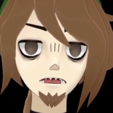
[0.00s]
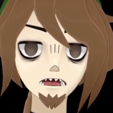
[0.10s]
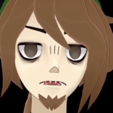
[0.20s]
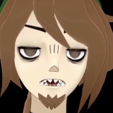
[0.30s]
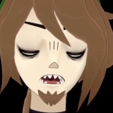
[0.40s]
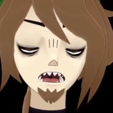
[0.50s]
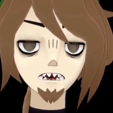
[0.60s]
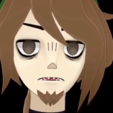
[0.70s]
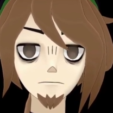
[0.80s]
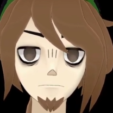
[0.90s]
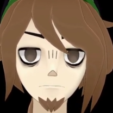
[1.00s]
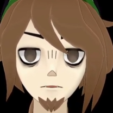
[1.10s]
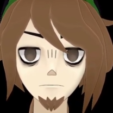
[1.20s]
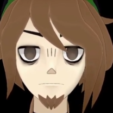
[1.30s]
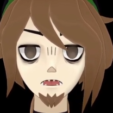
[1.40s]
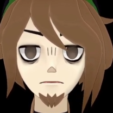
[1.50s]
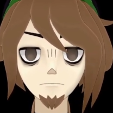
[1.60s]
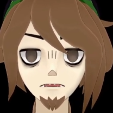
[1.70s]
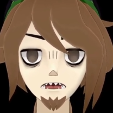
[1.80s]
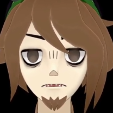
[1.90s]
trying to
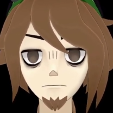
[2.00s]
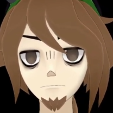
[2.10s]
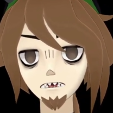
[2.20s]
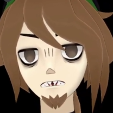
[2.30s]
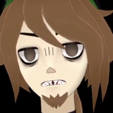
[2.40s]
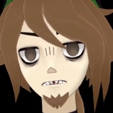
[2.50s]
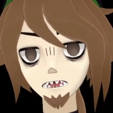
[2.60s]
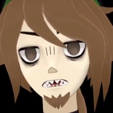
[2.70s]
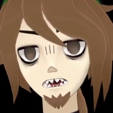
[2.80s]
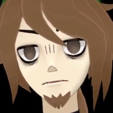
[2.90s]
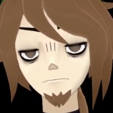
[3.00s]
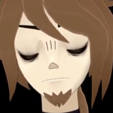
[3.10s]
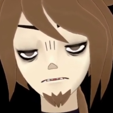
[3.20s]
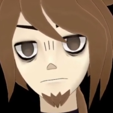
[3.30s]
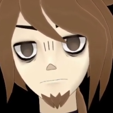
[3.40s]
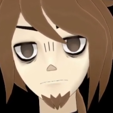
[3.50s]
be famous and all that stuff.